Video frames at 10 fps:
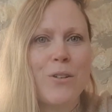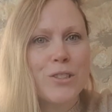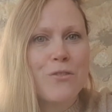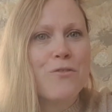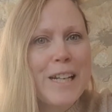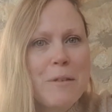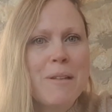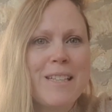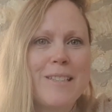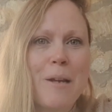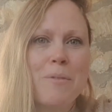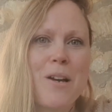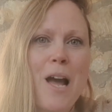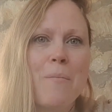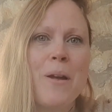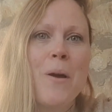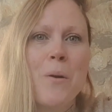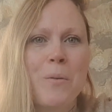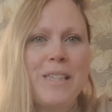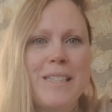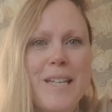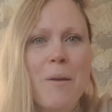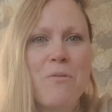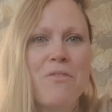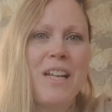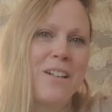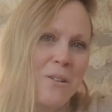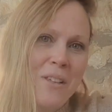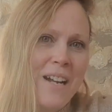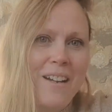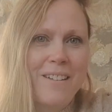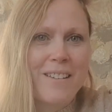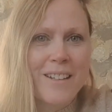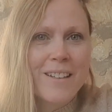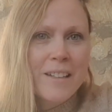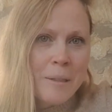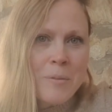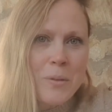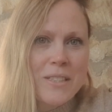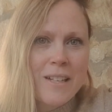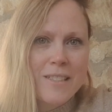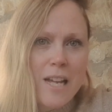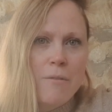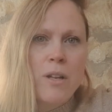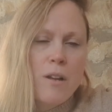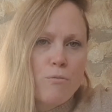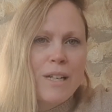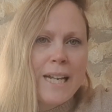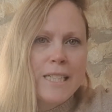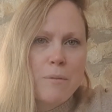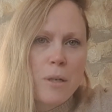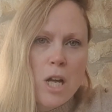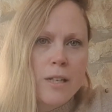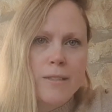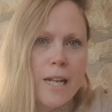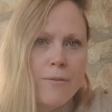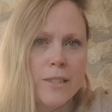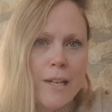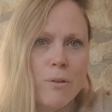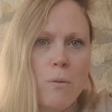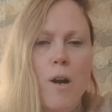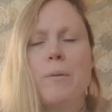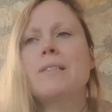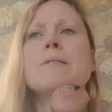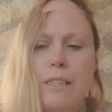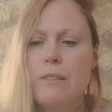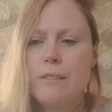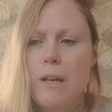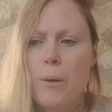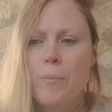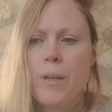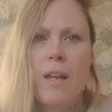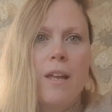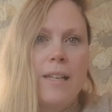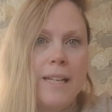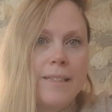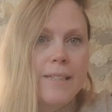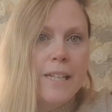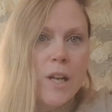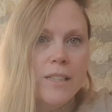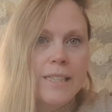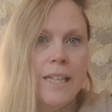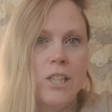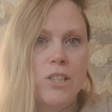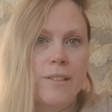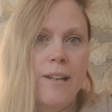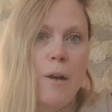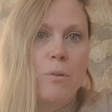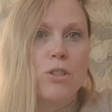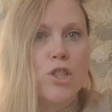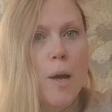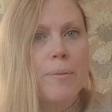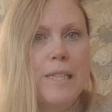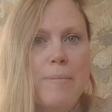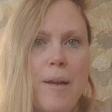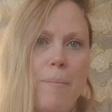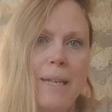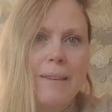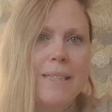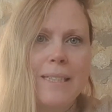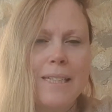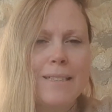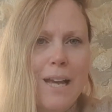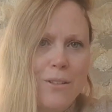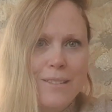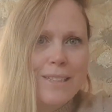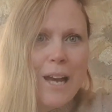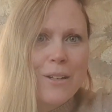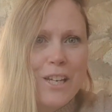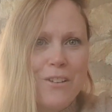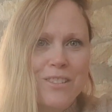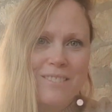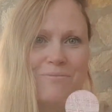can also feed them at the same time with the same feed, all that kind of thing. So it's nice to have related plants that have the same requirements. So let's take you out to the kitchen and we'll chop some up and get the seeds out and see how it goes.